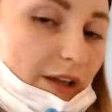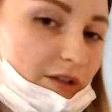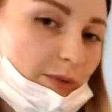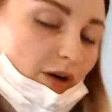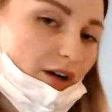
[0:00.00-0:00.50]

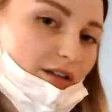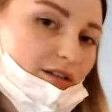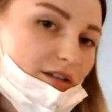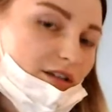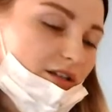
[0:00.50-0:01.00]
weeks, but
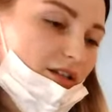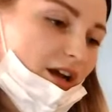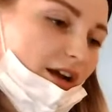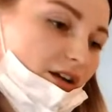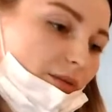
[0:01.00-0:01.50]
honestly, the
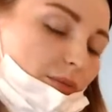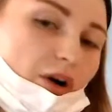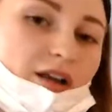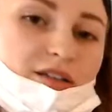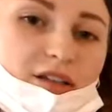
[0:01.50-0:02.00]
entire
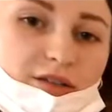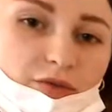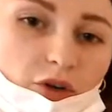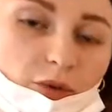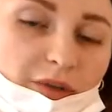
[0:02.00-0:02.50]
process
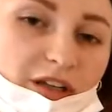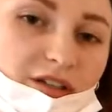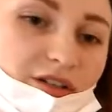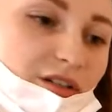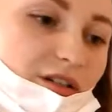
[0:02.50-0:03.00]
of
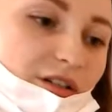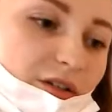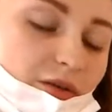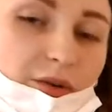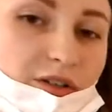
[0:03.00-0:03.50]
culmination
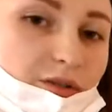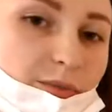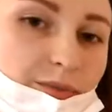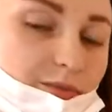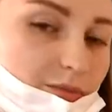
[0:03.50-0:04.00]
is going to
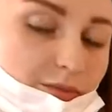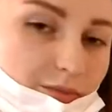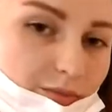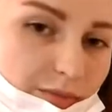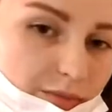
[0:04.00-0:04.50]

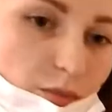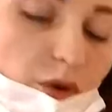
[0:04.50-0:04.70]
be